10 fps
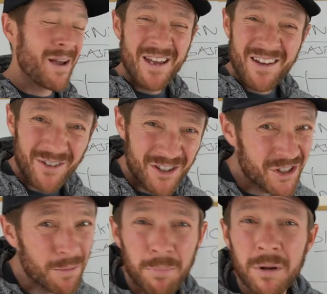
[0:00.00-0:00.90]
even
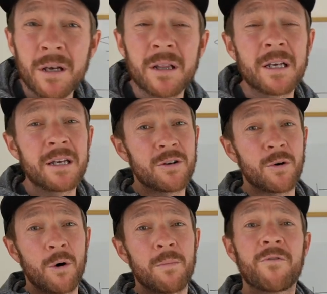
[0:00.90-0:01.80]
just completely
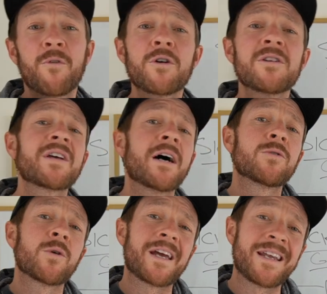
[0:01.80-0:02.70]
gone before you start
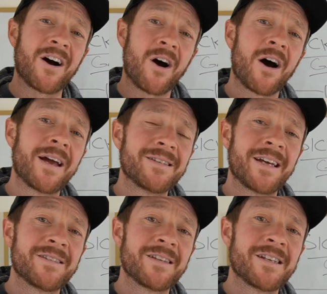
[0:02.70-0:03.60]
doing any high
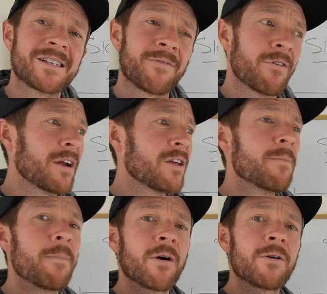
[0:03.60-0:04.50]
intensity stuff. I reckon
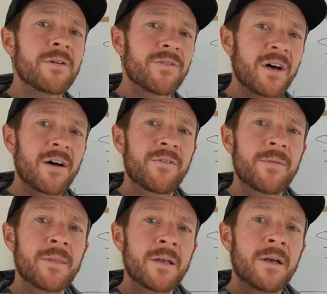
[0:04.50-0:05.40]
the moderate
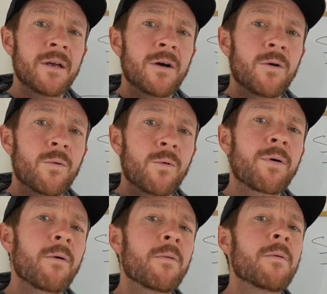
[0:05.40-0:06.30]
stuff would
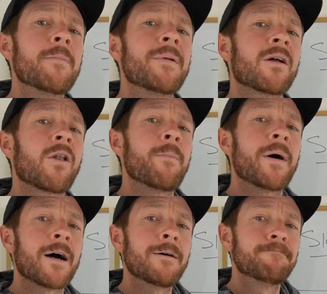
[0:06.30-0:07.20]
probably be a lot
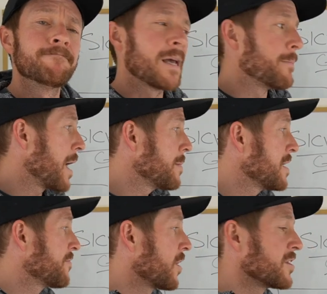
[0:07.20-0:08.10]
better. And
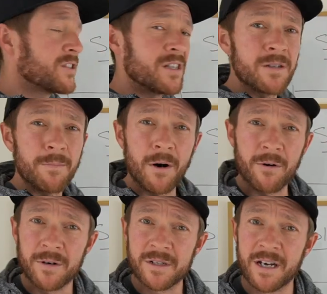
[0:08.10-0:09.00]
maybe if I just did some
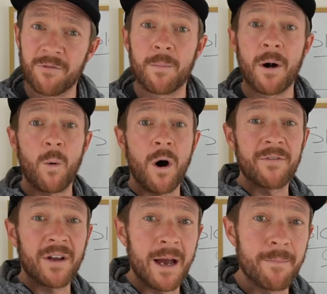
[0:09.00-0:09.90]
moderate stuff when my
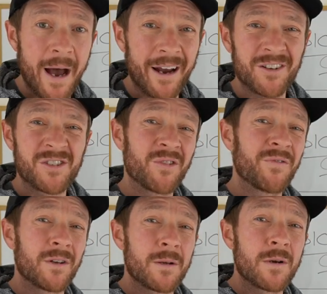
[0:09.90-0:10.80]
wife came back and I was still
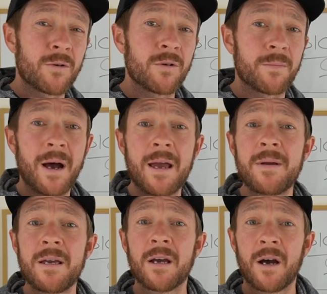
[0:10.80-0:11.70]
feeling a bit crook,
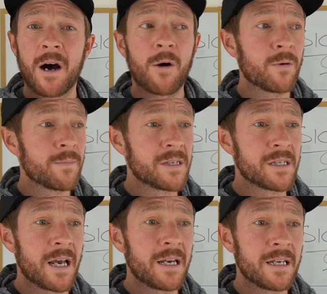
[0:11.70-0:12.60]
maybe I wouldn't be
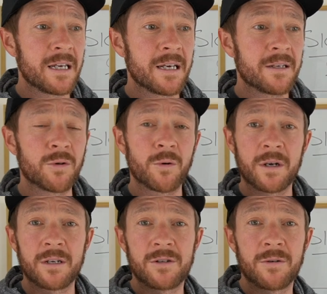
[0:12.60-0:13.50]
standing here
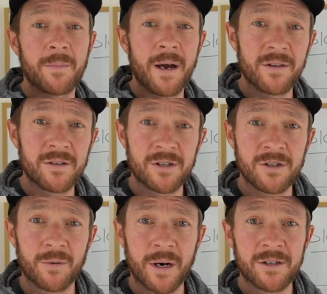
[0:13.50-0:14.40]
talking to you about this
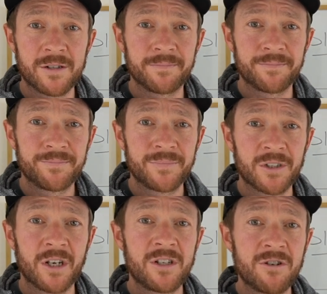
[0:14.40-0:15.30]
situation.
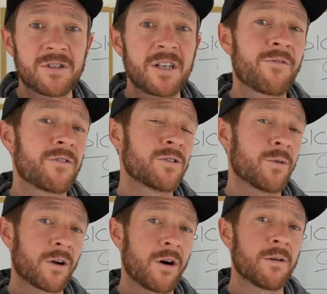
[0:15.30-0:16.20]
So it's interesting for us
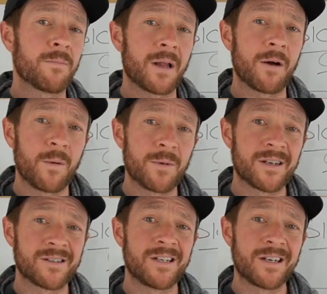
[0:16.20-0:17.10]
all to contemplate when we
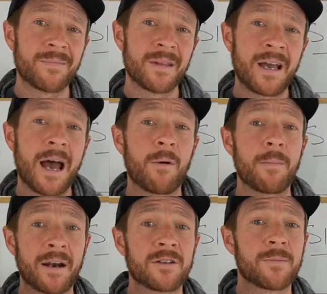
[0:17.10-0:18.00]
get sick, how we
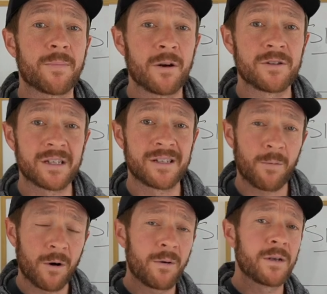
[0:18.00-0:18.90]
manage the process.
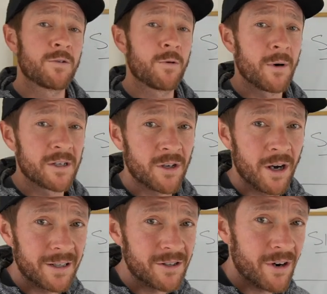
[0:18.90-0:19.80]
Now, what do I do with my
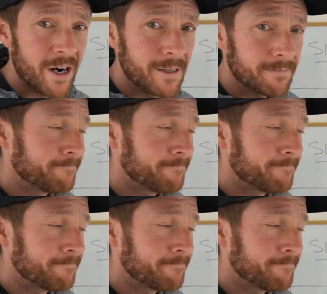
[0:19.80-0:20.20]
cycling training?